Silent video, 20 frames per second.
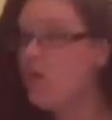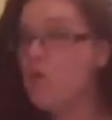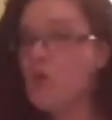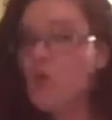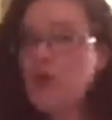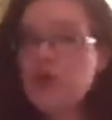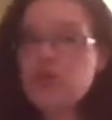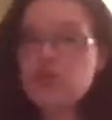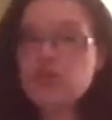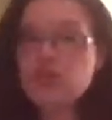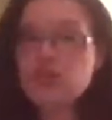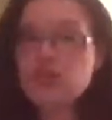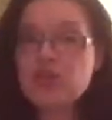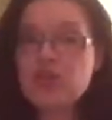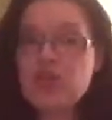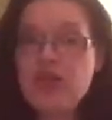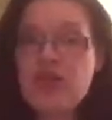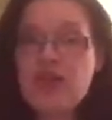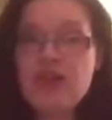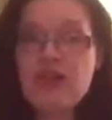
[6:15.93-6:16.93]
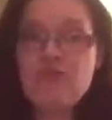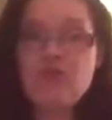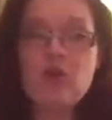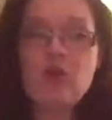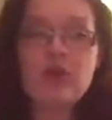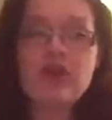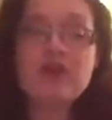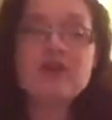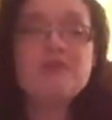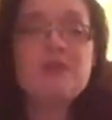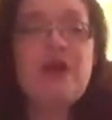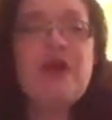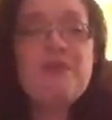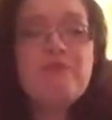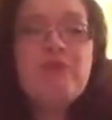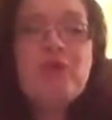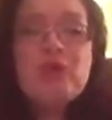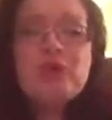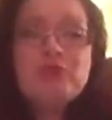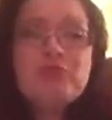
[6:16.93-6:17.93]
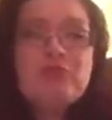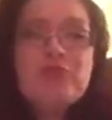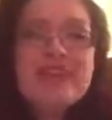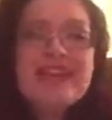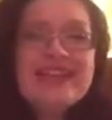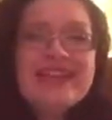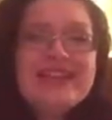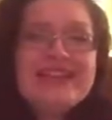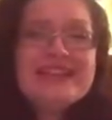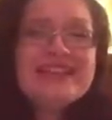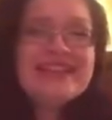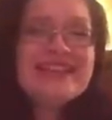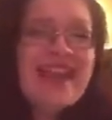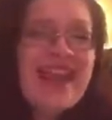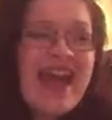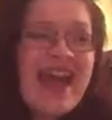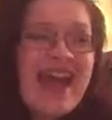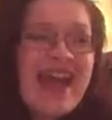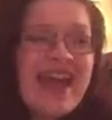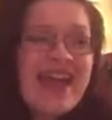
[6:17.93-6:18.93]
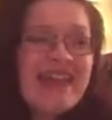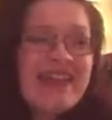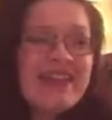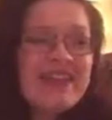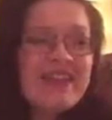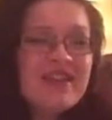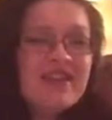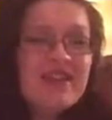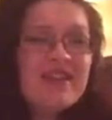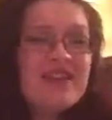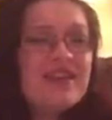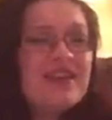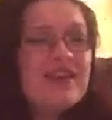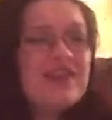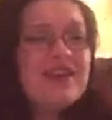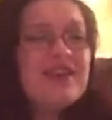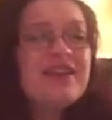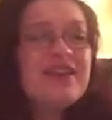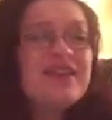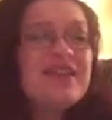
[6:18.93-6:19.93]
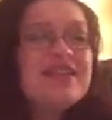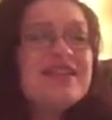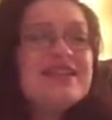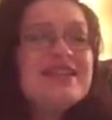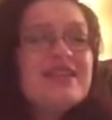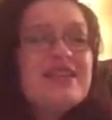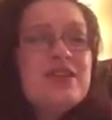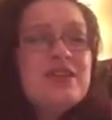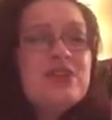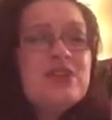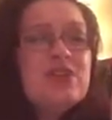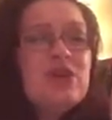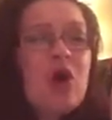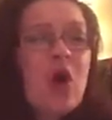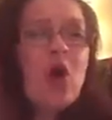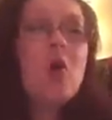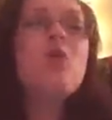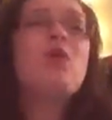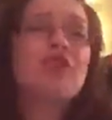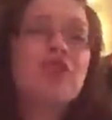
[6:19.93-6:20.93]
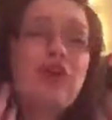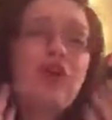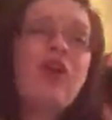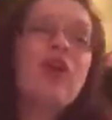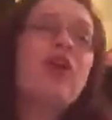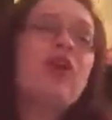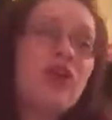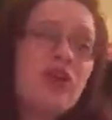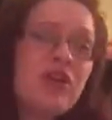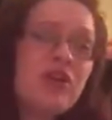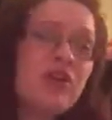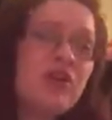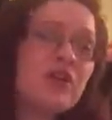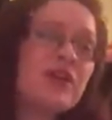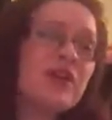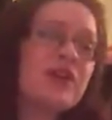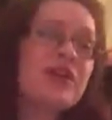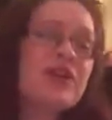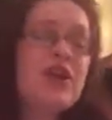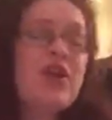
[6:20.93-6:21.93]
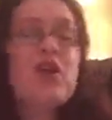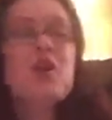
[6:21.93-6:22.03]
what is she crying for? Because my book's really sad. He didn't go with her. You